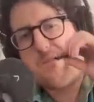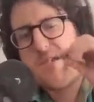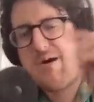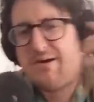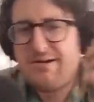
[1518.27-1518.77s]
to
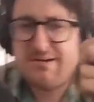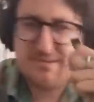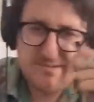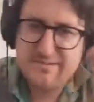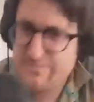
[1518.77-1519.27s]
be in order
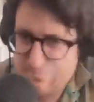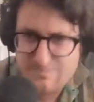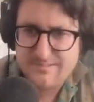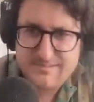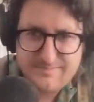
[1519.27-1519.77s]
to be a
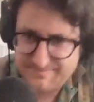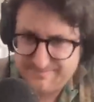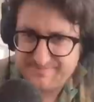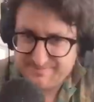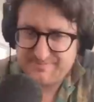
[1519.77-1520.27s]
part of these
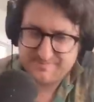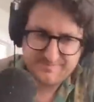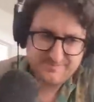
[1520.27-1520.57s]
circles.